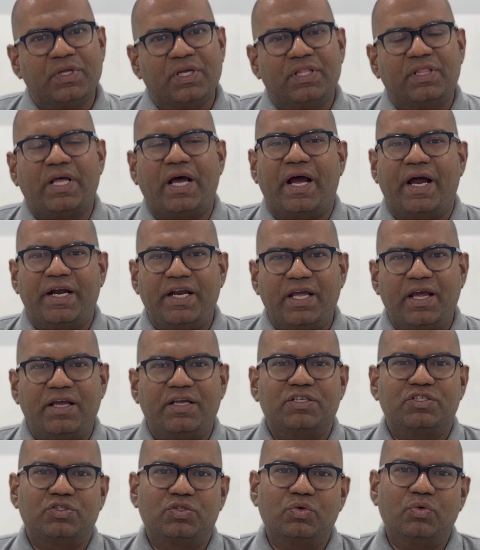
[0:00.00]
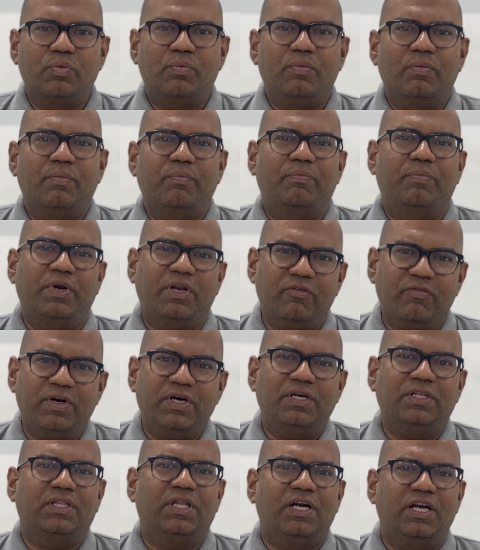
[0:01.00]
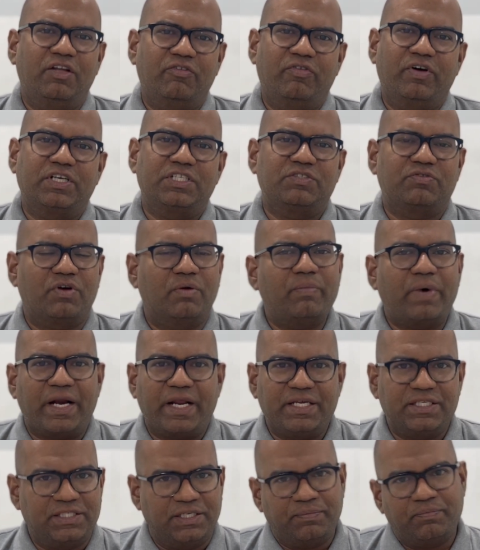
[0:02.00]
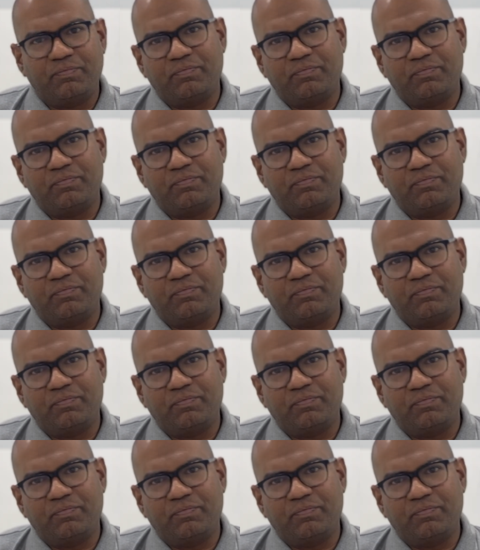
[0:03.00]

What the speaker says: The idea is to prevent the defects from arising.